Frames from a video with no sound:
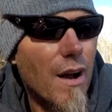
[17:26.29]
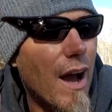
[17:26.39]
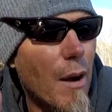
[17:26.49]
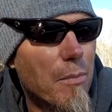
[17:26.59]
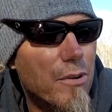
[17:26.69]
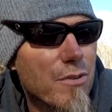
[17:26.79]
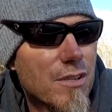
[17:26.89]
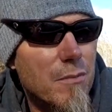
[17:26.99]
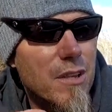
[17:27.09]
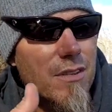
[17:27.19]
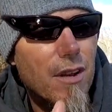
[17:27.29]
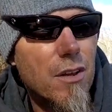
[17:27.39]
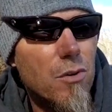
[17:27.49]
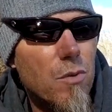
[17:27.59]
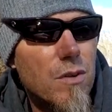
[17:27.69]
outproduce some of these
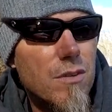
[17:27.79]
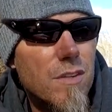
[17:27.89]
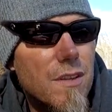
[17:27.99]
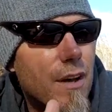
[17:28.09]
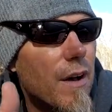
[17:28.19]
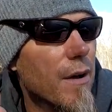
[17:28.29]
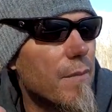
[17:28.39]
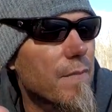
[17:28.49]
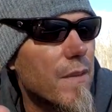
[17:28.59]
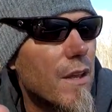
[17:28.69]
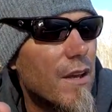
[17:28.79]
other ones the um,